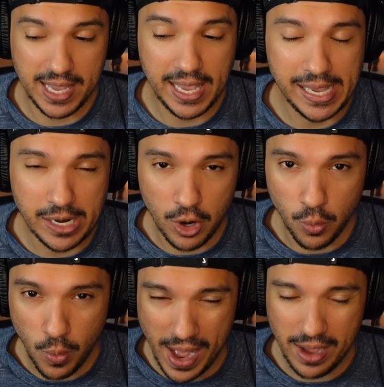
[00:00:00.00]
in a
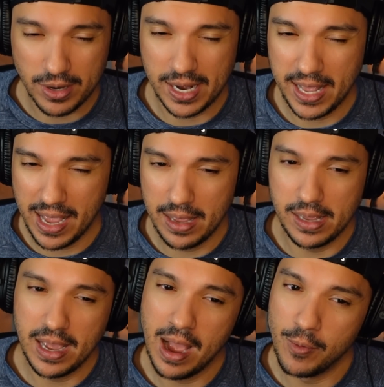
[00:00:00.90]
while. I
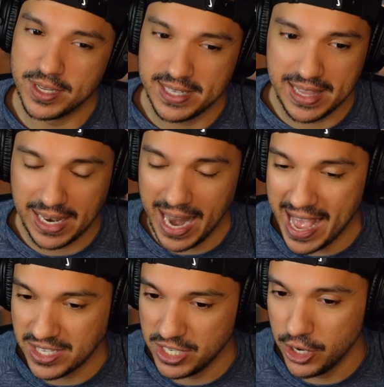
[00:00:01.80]
want to say the
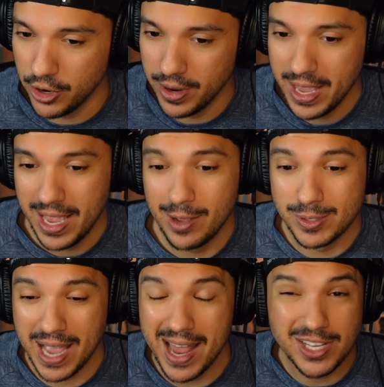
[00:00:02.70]
last year, it was
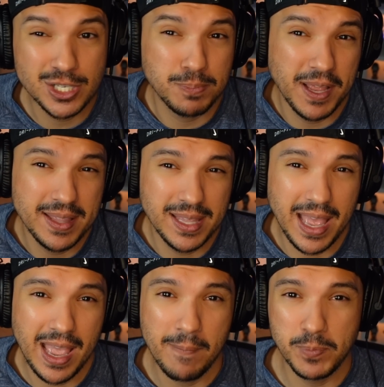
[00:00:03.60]
kind of just playing the
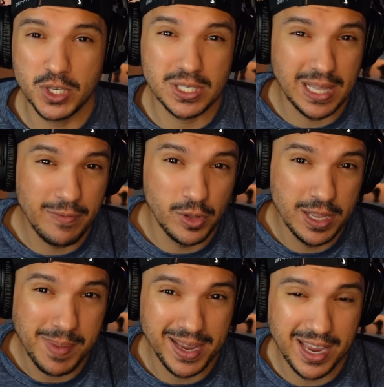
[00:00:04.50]
game, just leveling
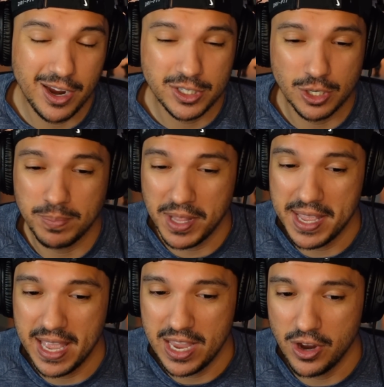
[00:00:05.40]
my character, playing it
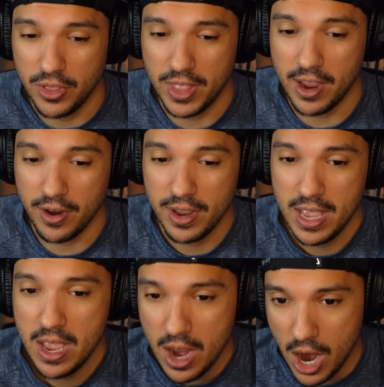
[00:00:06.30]
here and there.
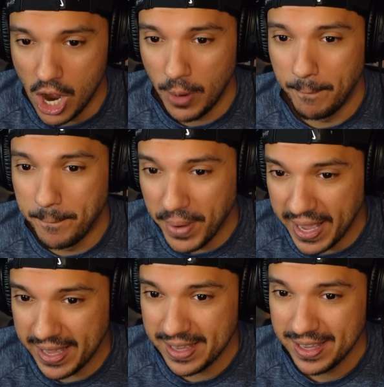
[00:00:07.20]
But